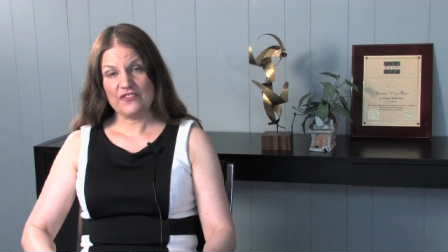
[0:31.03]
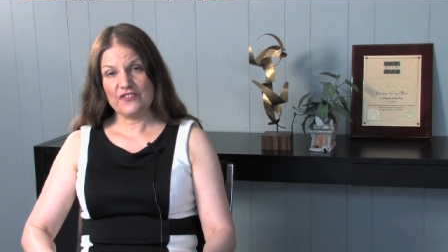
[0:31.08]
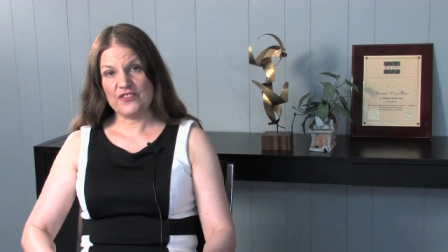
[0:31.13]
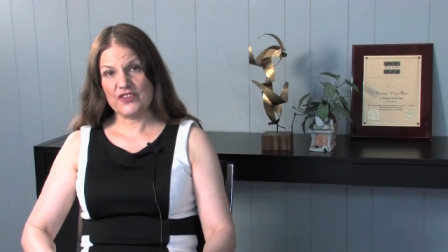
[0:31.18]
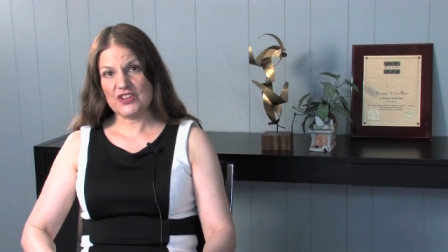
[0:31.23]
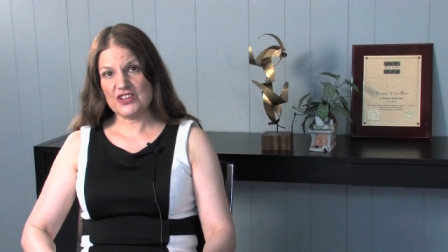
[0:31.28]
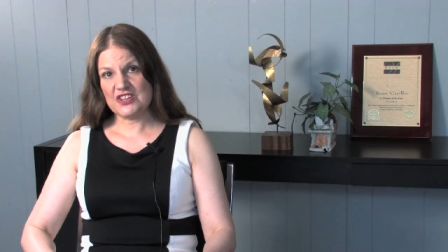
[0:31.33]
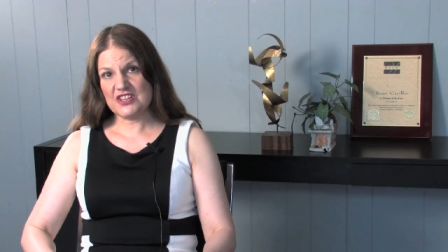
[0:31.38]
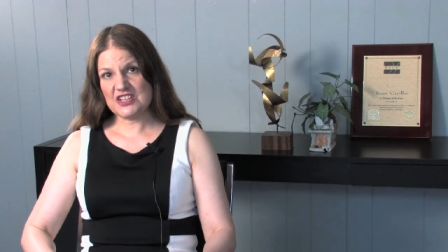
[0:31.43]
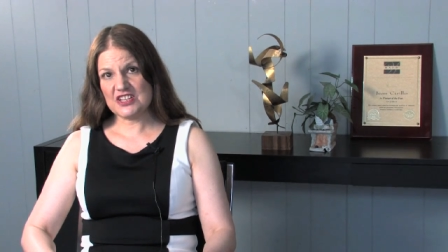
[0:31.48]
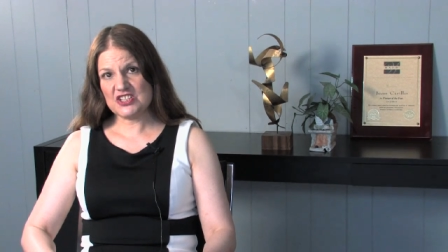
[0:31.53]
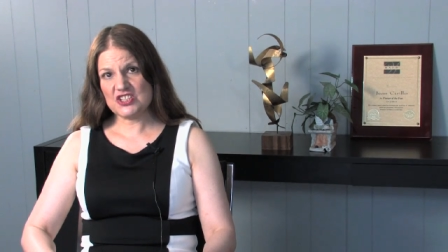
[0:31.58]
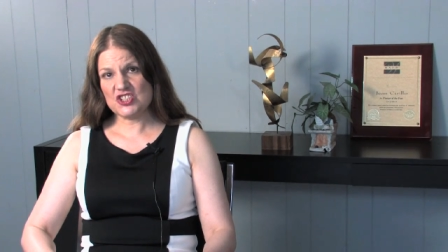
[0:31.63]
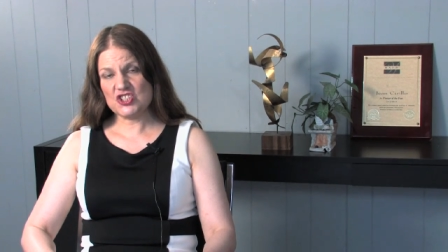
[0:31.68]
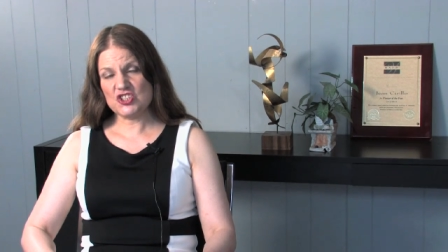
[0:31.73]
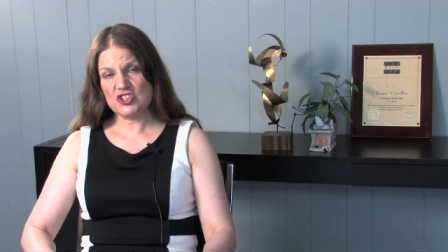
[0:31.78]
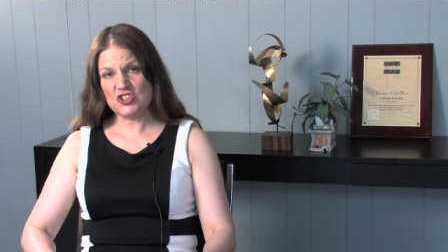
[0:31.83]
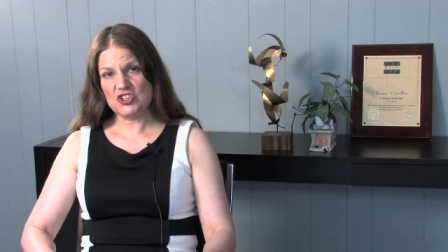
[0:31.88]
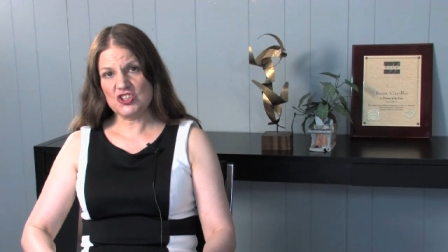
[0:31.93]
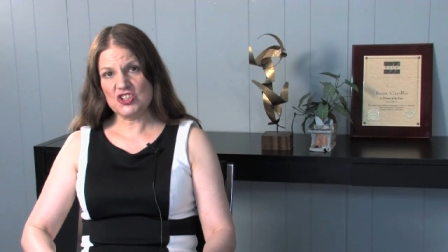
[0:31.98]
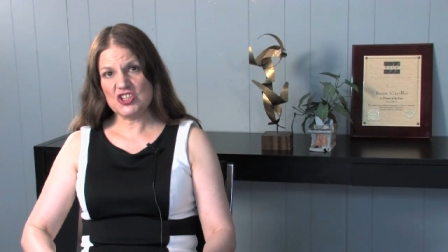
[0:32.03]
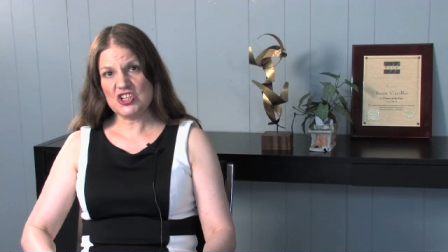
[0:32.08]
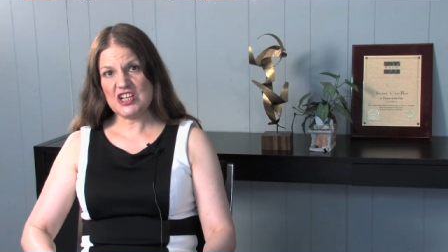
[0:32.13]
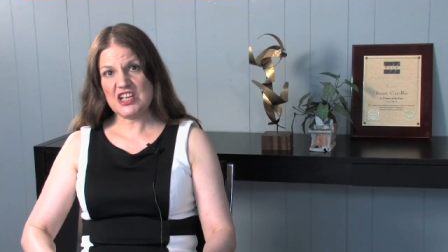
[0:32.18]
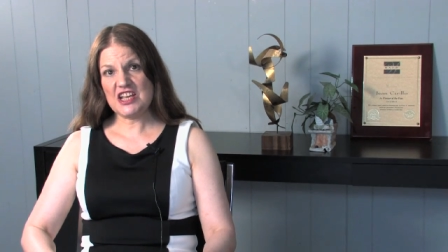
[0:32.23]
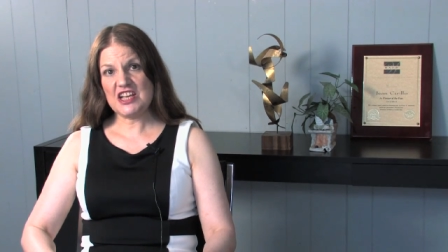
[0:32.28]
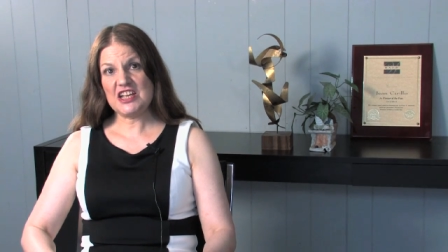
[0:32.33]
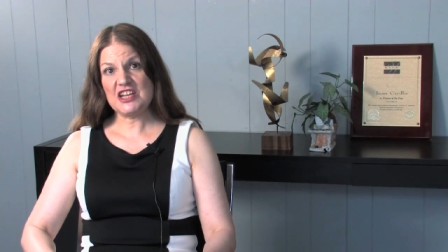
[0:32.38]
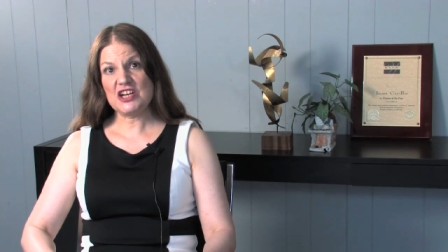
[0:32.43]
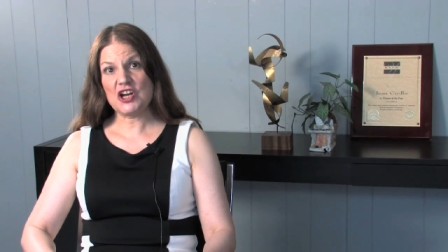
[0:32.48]
For this, you'll
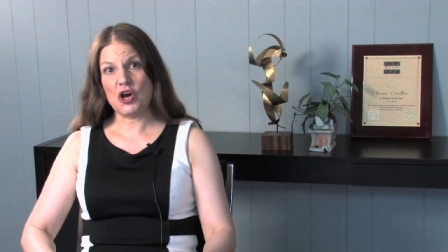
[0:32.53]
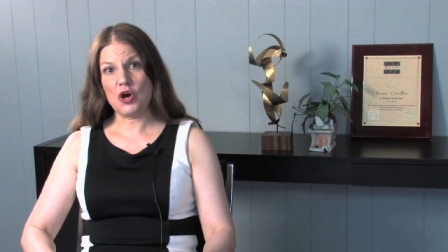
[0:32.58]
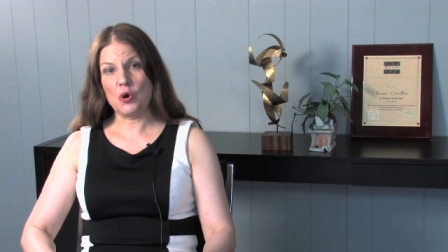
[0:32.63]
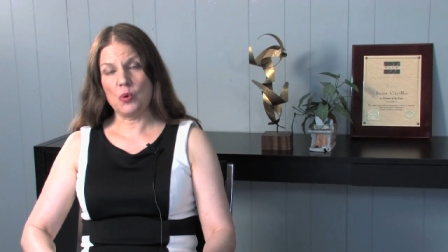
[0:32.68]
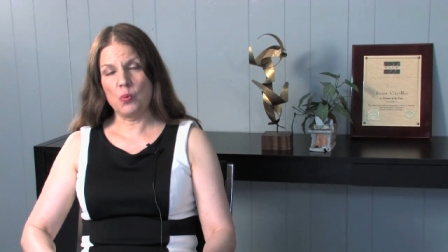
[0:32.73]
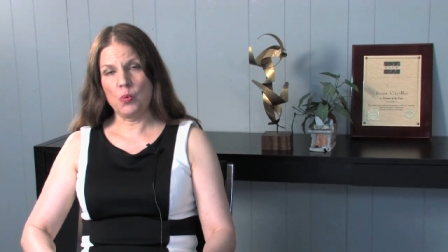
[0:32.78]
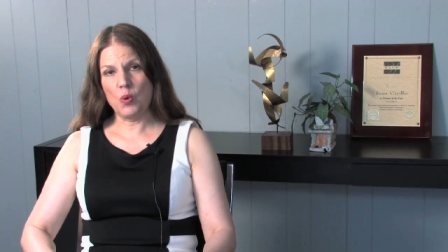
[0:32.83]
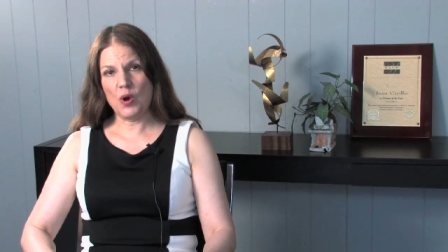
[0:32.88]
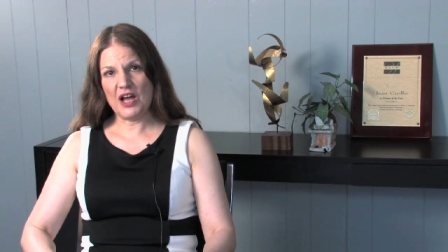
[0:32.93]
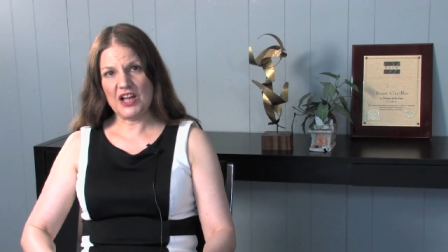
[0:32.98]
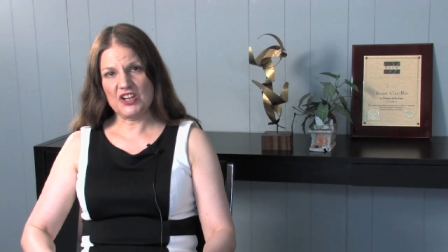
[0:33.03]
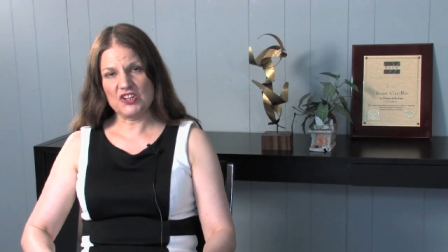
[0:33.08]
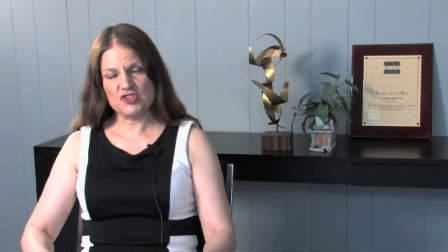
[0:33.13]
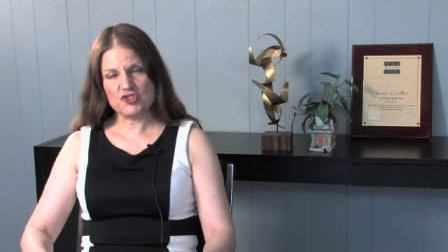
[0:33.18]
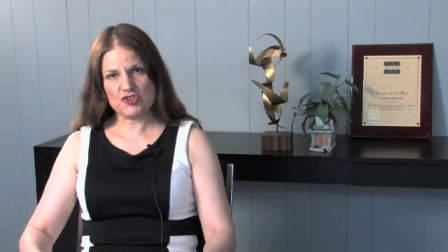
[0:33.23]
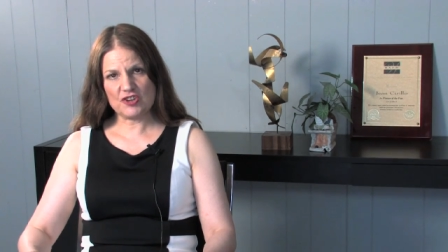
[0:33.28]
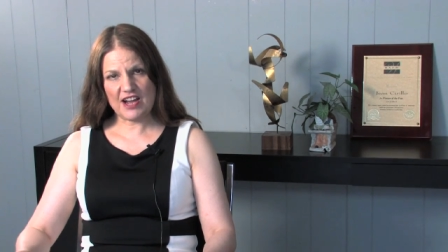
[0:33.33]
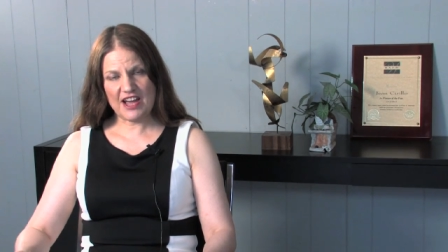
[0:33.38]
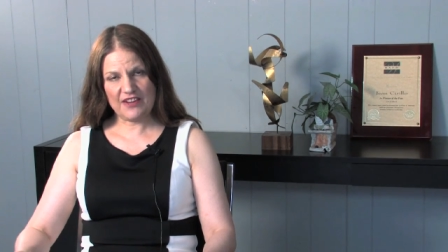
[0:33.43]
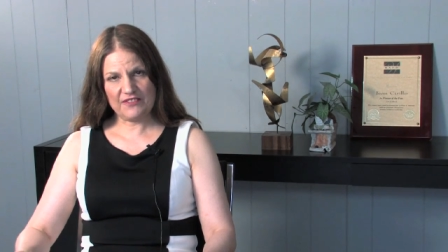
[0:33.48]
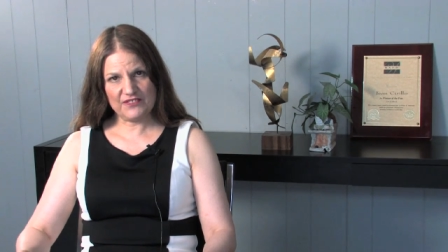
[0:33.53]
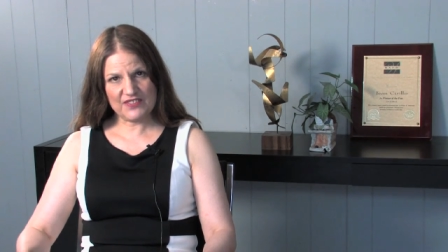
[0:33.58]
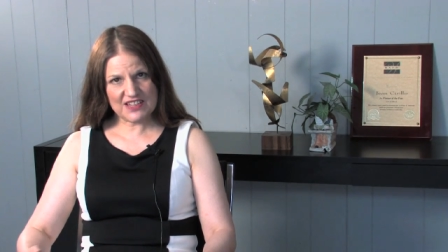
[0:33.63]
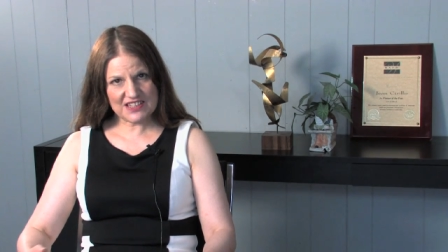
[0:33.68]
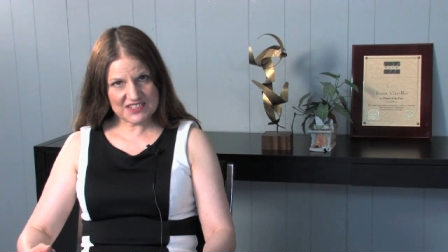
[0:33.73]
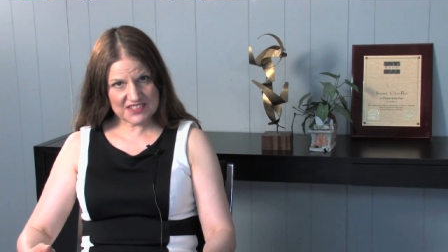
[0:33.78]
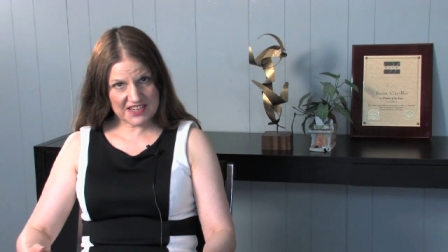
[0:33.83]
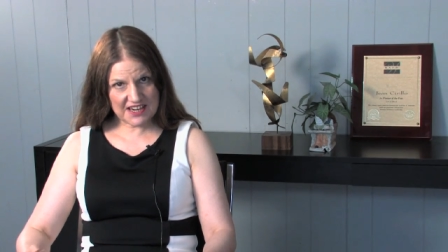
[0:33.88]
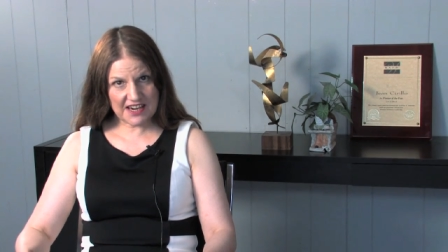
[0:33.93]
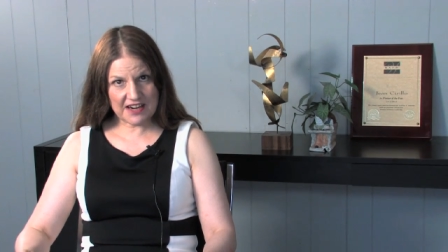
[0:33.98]
need a
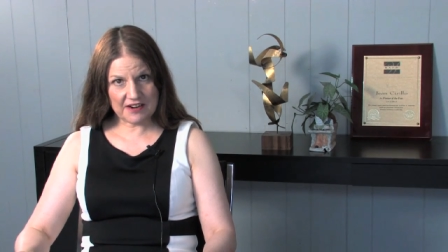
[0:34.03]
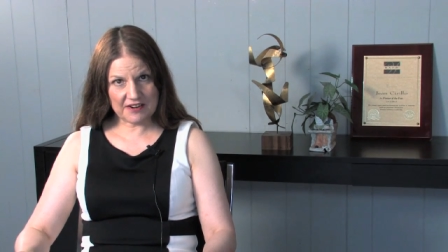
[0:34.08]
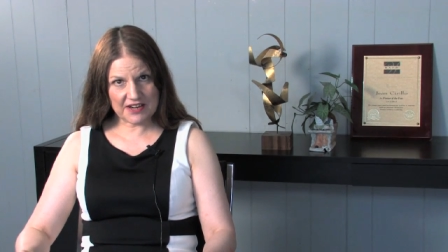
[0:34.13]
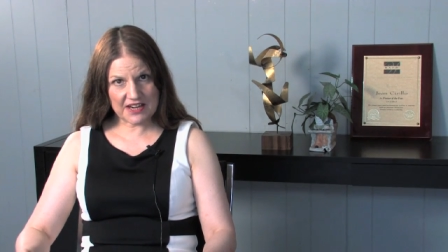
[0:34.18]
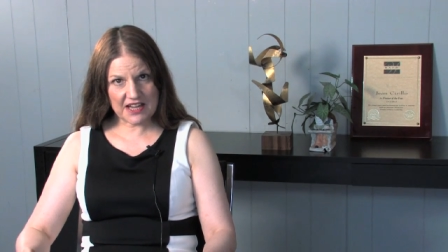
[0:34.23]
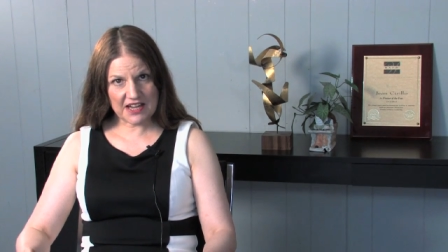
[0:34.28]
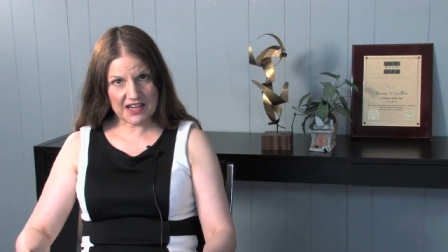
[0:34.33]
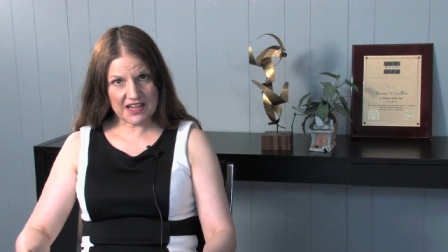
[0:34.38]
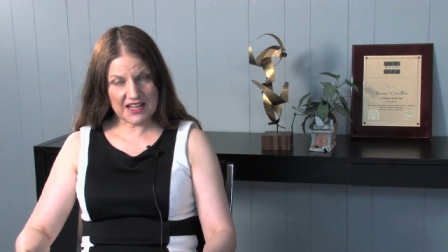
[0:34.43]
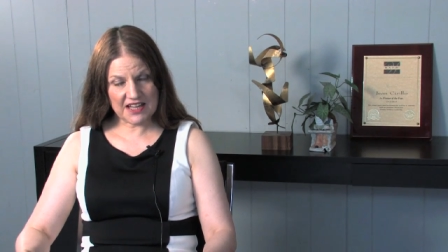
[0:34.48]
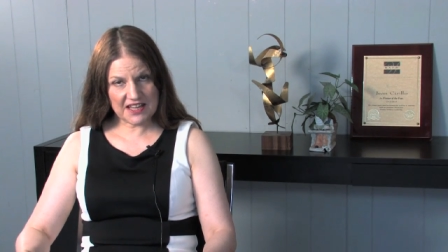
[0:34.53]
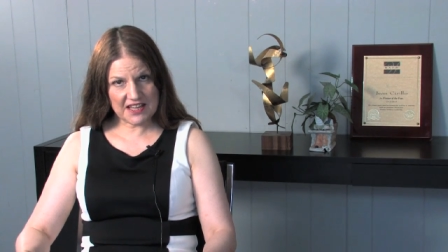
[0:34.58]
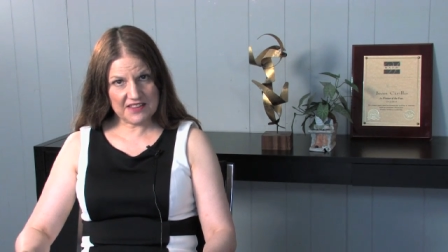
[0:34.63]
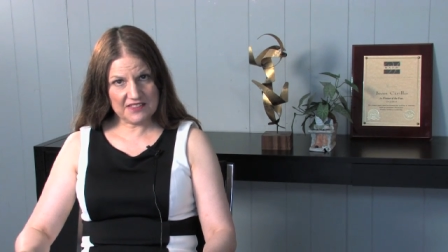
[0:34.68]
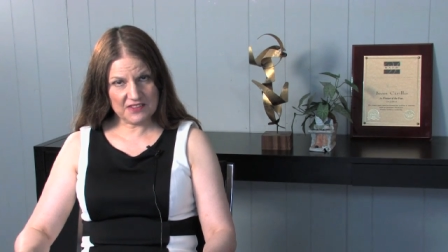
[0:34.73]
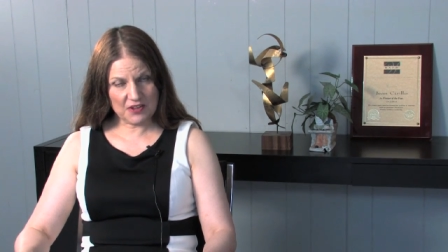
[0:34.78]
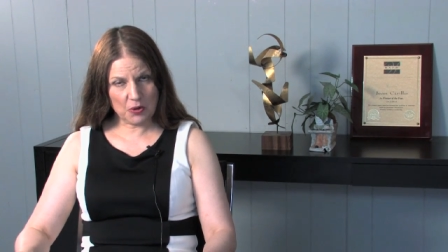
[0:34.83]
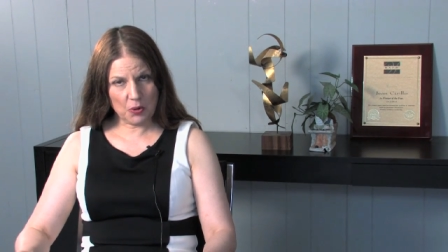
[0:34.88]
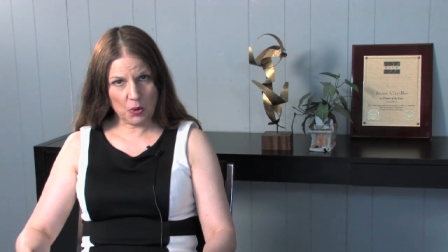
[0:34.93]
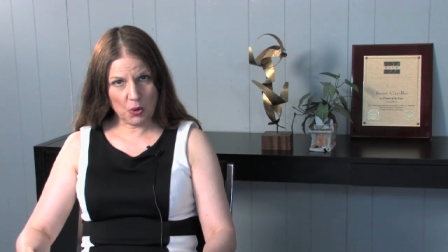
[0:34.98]
well-trafficked area in the